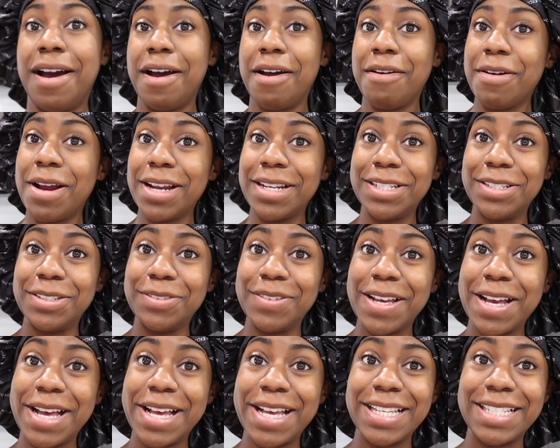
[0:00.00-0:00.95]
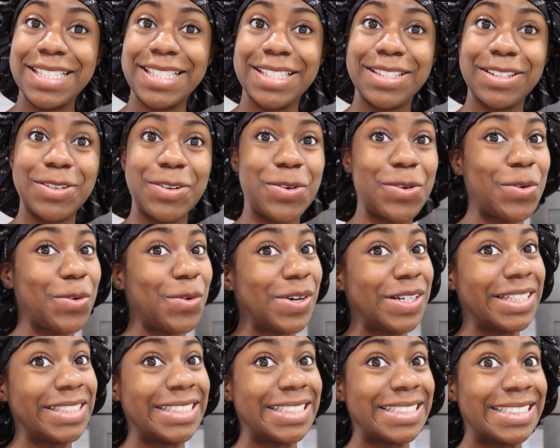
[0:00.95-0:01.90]
All right, you guys. So
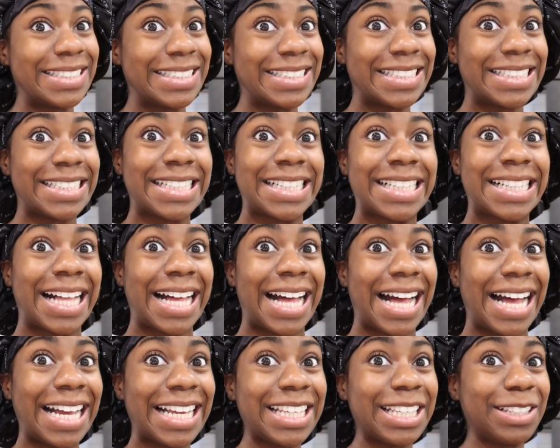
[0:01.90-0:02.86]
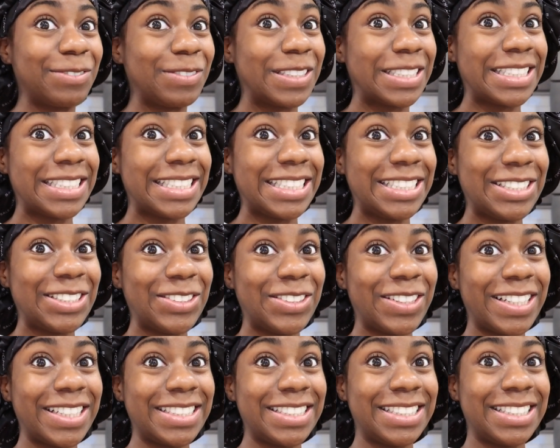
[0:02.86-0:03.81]
I am
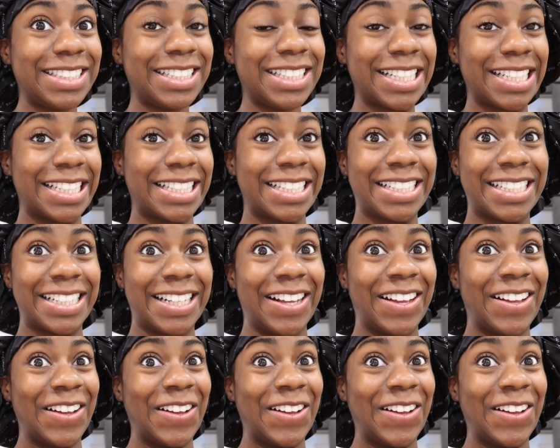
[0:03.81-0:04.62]
undressed. Oh.